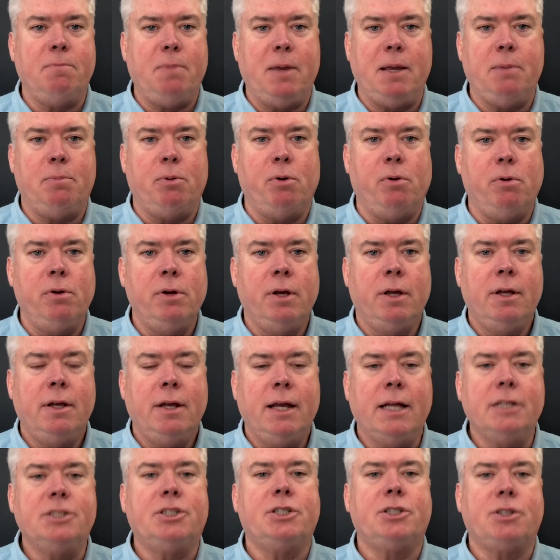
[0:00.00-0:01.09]
People
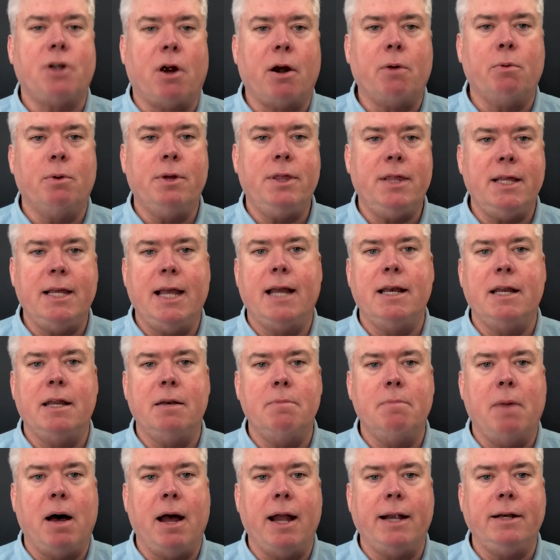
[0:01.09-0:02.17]
and start with the end
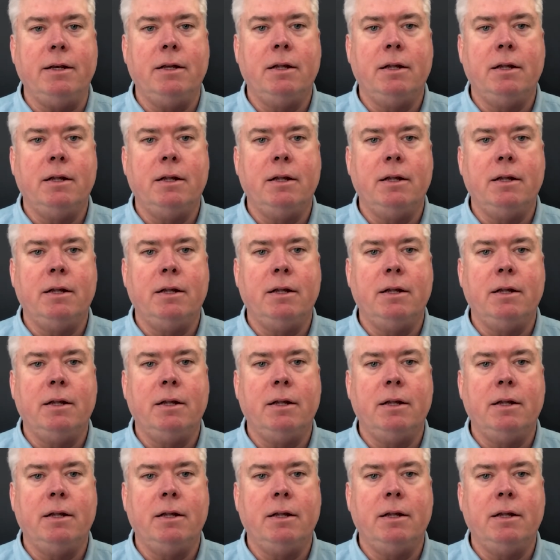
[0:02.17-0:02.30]
in mind.